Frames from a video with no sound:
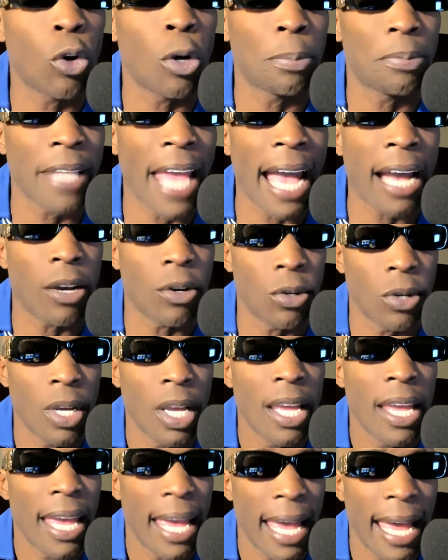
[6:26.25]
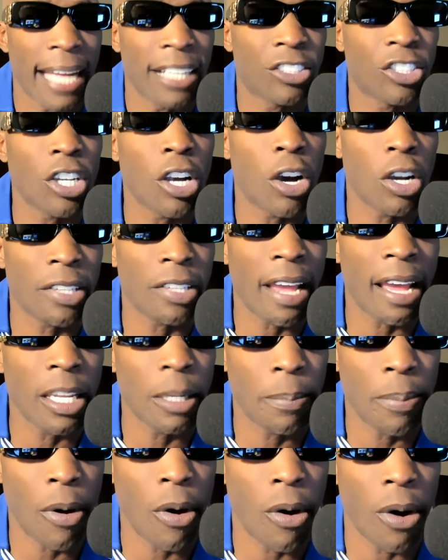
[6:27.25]
throw up tackle at Charles
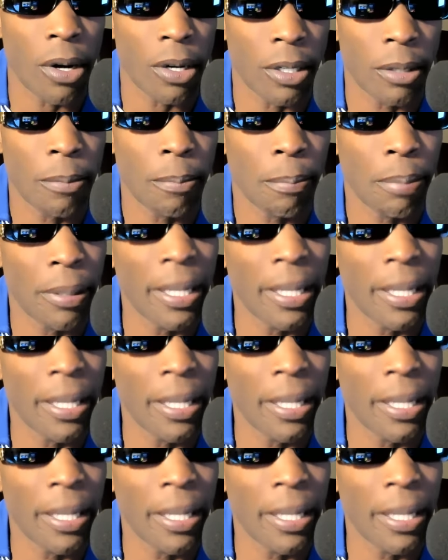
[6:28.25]
Hadley Park,